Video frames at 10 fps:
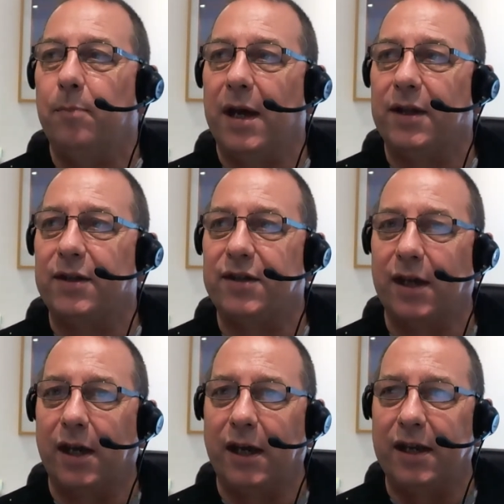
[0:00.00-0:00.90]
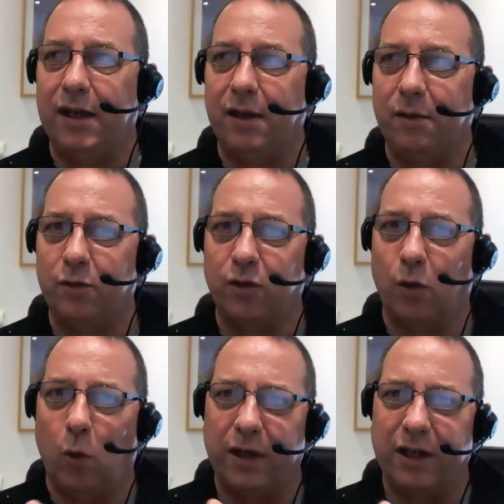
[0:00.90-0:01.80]
but it was
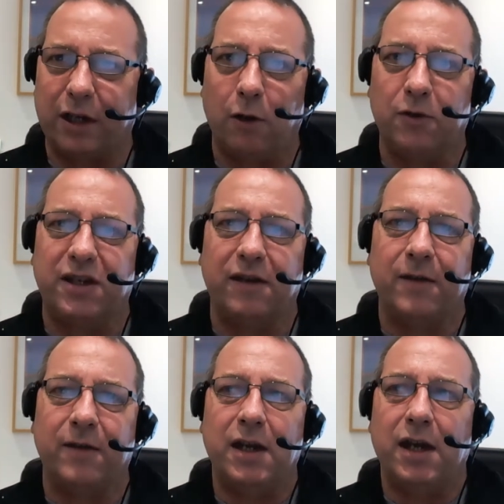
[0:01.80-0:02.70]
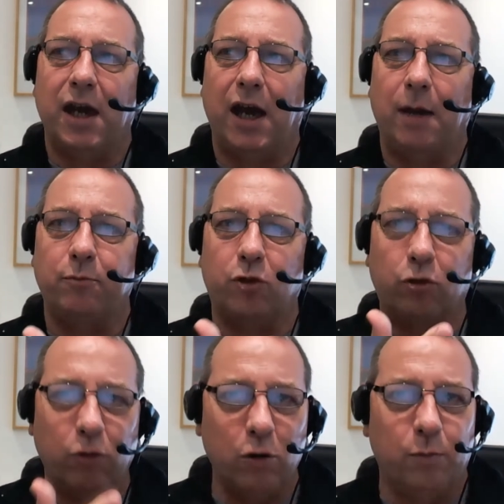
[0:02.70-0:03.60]
all-inclusive
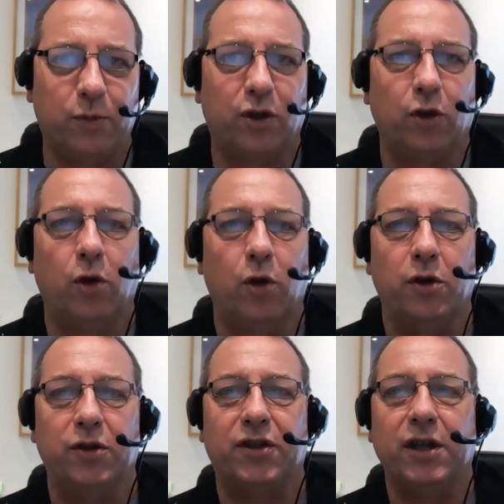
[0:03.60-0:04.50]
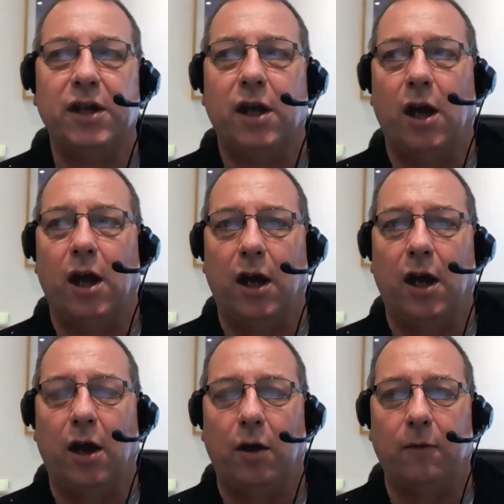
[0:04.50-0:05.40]
group tours
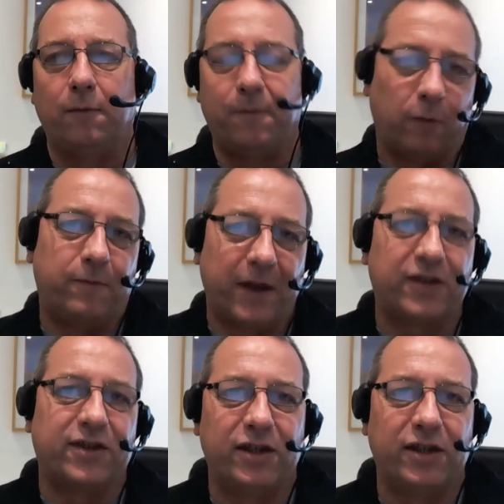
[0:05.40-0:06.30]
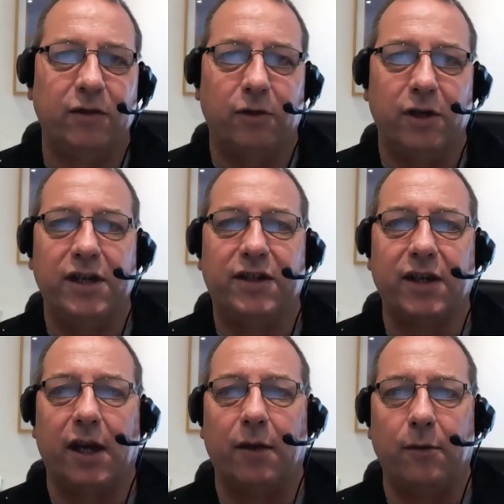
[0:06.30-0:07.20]
on fixed itineraries
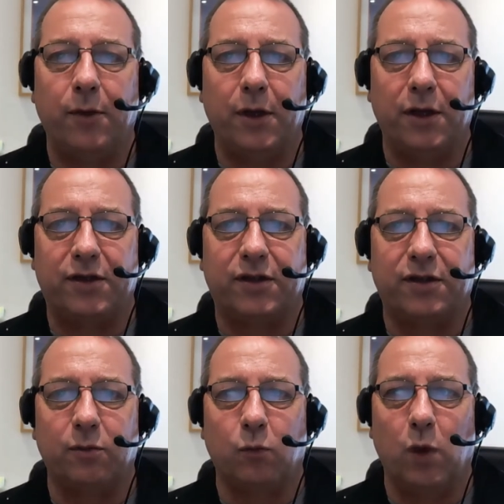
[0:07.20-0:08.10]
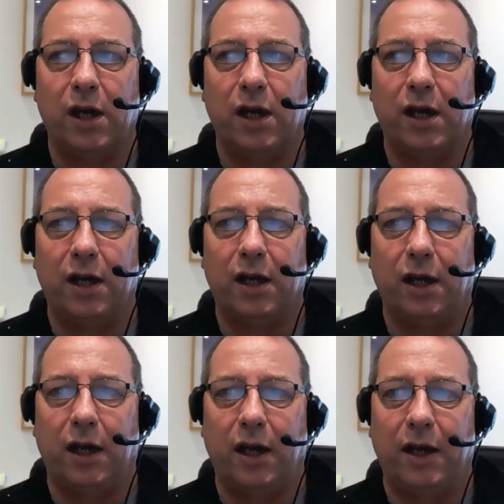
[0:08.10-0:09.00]
that were
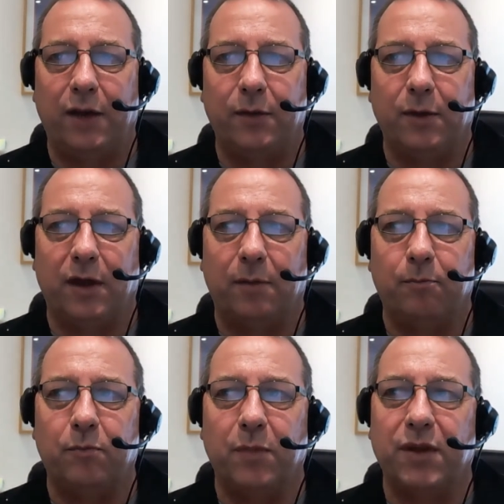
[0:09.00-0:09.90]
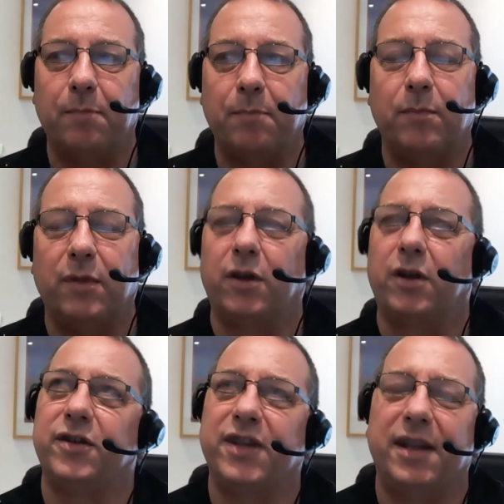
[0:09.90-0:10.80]
I was
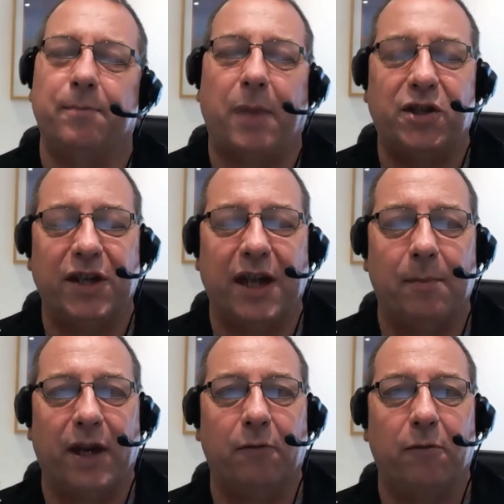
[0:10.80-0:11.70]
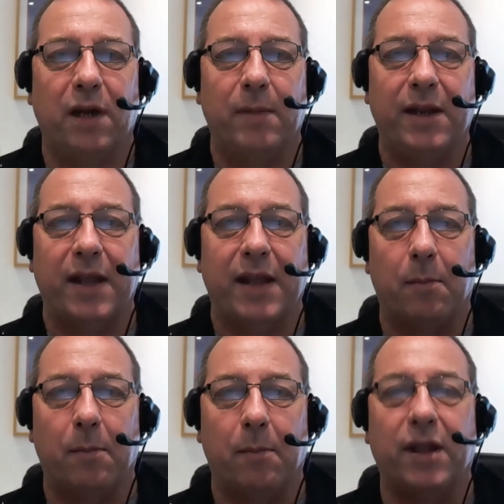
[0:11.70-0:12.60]
going to say the budget end, but I don't really mean that.
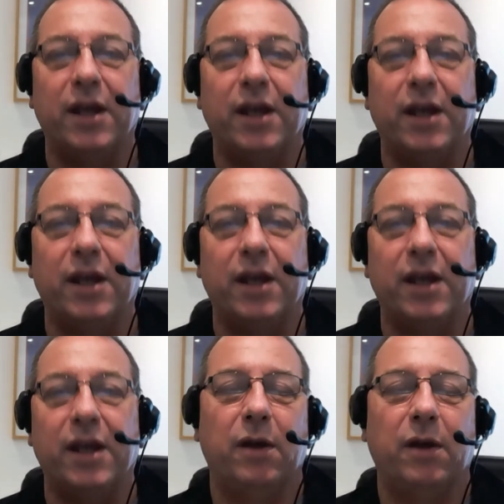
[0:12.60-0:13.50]
But they were